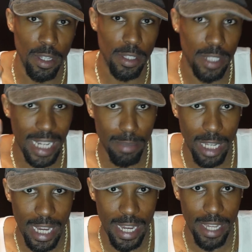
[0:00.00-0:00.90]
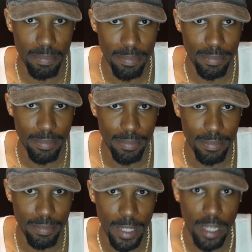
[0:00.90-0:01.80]
Stop lying
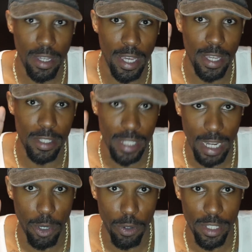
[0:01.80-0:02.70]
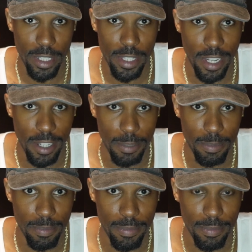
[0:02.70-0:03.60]
and stop holding your
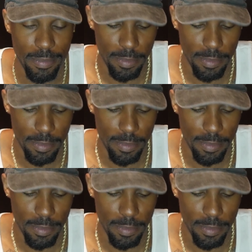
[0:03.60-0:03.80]
tongue.